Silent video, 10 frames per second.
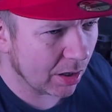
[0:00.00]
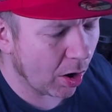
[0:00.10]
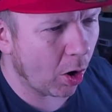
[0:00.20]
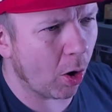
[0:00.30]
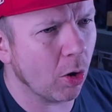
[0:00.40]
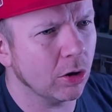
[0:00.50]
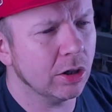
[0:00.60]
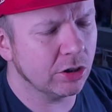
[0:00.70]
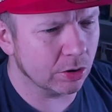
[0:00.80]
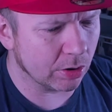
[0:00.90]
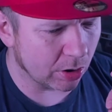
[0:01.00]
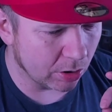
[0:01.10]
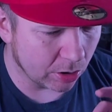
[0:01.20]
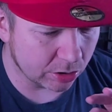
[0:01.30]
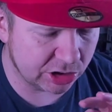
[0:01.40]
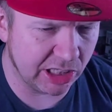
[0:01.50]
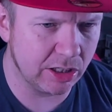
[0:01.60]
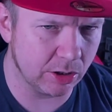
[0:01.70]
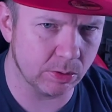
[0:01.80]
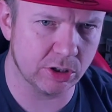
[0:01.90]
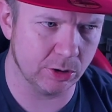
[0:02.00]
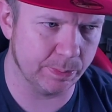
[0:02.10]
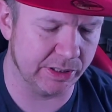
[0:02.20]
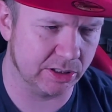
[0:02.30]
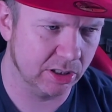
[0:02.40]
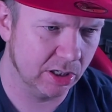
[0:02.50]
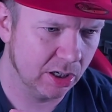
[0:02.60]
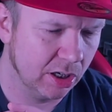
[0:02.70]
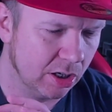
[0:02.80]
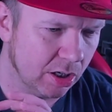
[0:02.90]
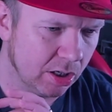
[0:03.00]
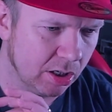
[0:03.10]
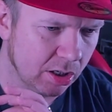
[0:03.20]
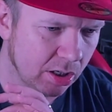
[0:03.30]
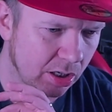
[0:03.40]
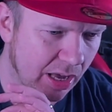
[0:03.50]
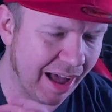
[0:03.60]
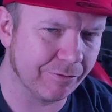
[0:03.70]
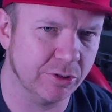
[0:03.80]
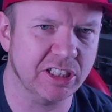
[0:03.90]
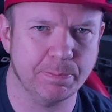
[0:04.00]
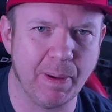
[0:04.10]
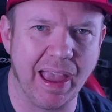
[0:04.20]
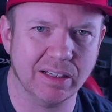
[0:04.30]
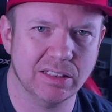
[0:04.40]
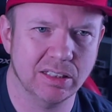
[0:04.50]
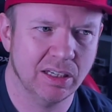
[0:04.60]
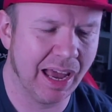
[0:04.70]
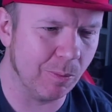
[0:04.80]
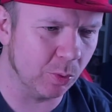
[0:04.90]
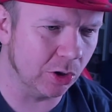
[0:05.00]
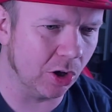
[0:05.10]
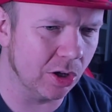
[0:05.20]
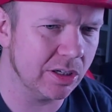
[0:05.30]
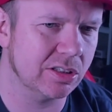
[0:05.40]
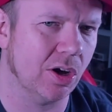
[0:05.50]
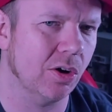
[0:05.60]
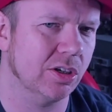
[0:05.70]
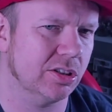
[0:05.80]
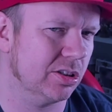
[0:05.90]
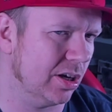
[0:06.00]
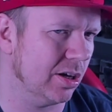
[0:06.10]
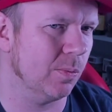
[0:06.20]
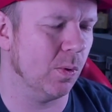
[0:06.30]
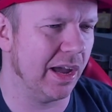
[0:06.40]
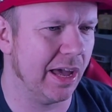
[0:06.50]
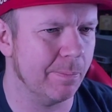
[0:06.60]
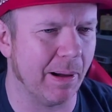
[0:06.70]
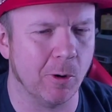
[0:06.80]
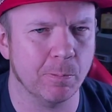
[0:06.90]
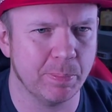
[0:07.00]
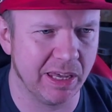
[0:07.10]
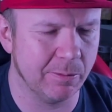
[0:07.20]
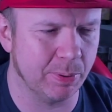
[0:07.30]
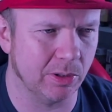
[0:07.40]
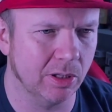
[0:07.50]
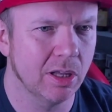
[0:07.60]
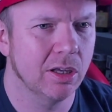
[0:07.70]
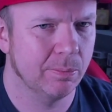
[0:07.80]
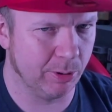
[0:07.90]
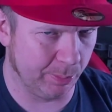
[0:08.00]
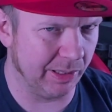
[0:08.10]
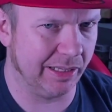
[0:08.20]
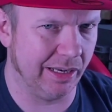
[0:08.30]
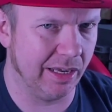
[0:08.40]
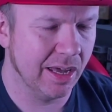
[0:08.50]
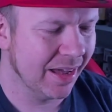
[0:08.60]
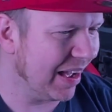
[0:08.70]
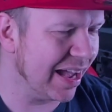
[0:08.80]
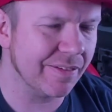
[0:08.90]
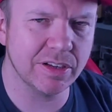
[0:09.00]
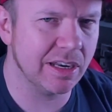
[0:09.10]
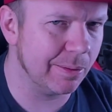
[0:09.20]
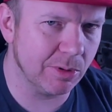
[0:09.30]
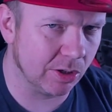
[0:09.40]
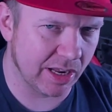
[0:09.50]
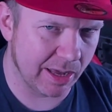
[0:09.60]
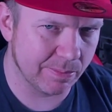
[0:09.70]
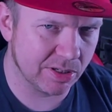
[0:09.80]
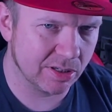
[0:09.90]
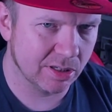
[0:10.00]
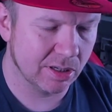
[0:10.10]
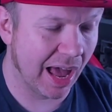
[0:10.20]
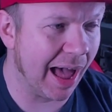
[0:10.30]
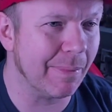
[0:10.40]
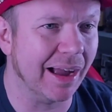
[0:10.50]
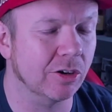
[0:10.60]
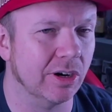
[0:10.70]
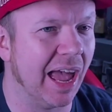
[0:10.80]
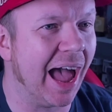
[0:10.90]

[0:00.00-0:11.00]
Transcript: All your OG YouTubers have respect and will only talk a certain way about people publicly. I haven't named no names. I'm angry.